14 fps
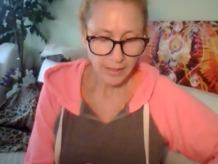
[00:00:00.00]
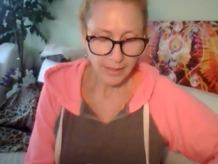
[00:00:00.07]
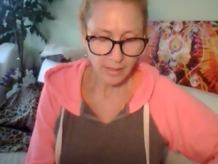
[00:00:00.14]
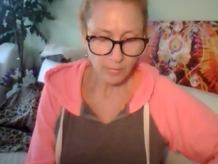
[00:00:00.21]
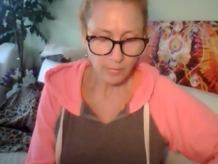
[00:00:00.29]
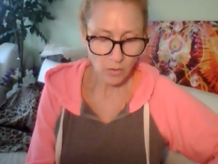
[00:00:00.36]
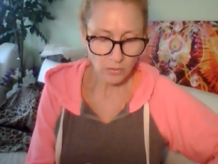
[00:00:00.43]

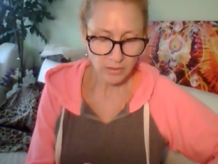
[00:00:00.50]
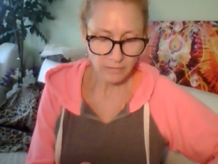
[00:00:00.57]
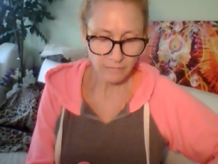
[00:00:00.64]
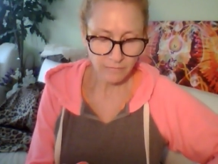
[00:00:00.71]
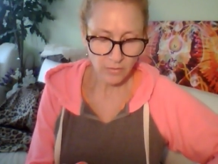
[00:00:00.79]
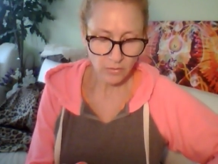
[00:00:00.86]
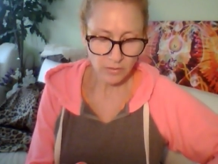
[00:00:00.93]
Him only
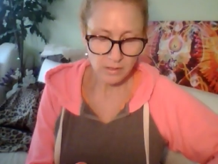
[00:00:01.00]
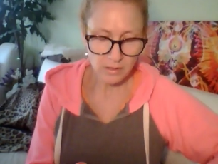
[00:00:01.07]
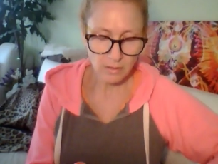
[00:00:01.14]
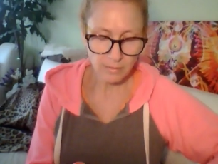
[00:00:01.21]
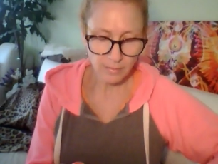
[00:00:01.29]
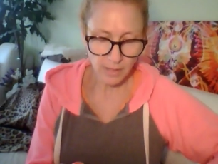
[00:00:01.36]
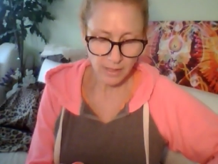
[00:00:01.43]
focused
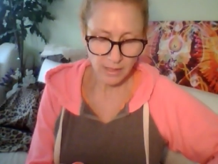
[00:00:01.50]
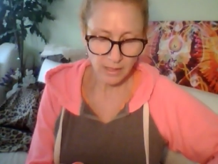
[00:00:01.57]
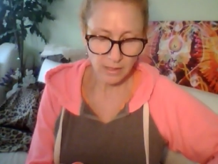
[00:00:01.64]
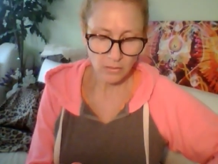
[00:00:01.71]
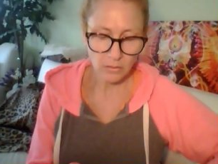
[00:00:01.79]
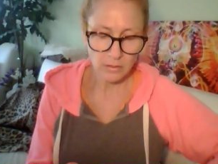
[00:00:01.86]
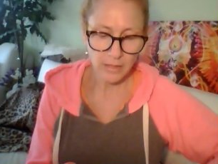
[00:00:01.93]
on
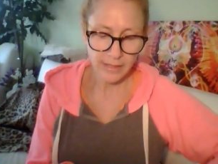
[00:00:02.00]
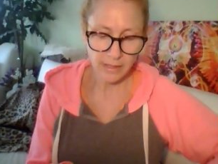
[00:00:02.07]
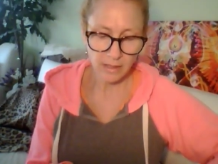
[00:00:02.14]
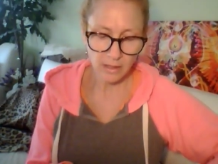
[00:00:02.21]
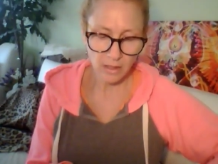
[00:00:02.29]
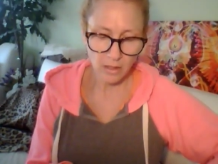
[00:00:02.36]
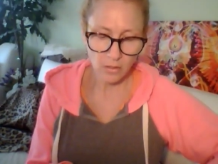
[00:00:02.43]
money or
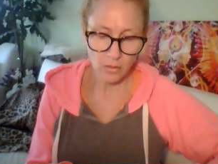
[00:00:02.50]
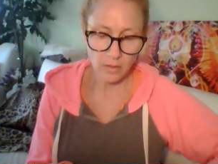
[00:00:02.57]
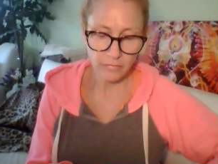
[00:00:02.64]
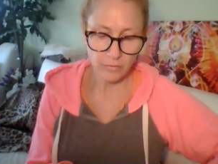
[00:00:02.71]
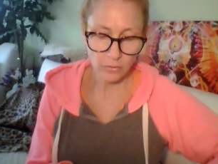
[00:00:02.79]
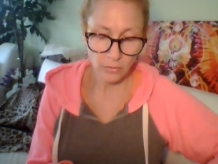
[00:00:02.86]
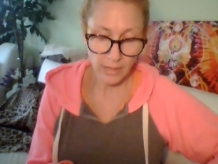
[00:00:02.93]
letting go
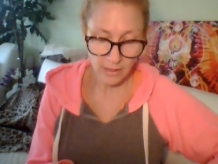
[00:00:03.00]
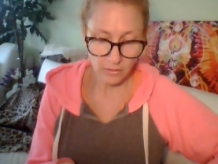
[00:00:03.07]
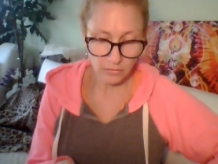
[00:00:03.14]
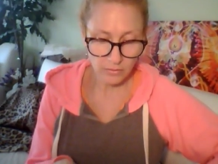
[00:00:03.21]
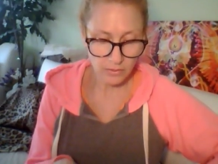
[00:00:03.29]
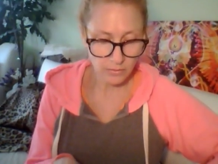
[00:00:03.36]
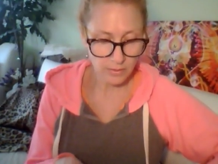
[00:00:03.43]
of
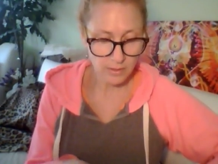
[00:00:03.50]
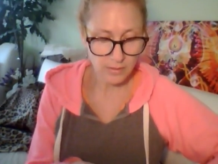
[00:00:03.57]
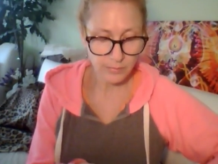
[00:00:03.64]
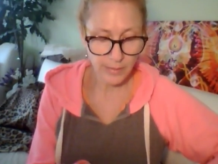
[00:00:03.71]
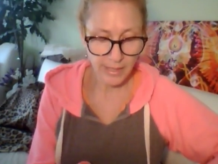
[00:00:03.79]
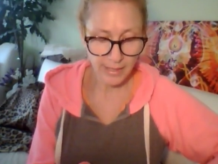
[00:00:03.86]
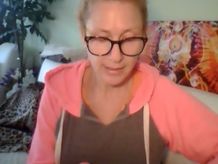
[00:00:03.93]
crown to
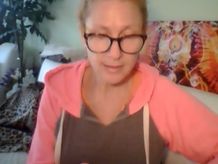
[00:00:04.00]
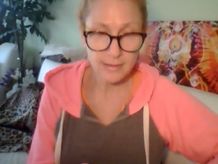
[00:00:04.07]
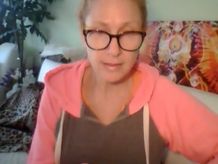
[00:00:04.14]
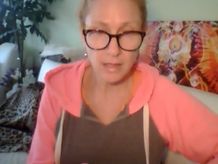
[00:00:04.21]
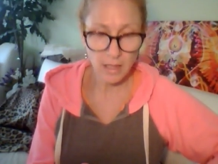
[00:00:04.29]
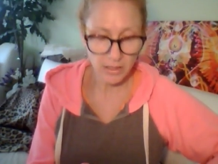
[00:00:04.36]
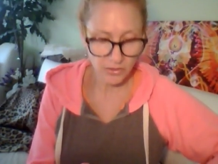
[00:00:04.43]
expand
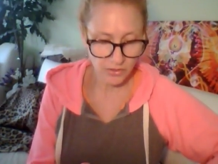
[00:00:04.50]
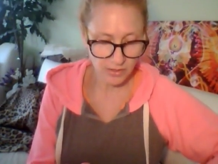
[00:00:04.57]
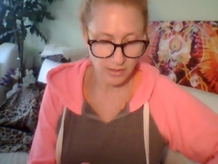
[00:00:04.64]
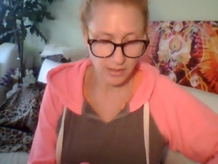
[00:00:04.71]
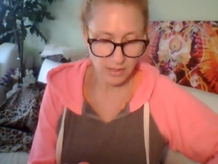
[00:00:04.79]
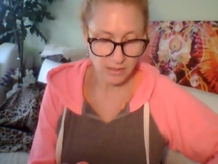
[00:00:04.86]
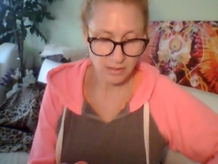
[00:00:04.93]
his
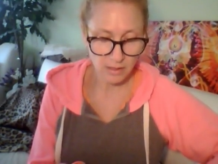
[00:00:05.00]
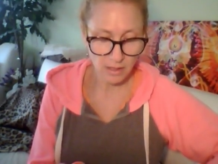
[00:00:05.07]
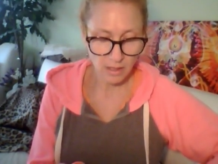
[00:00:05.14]
consciousness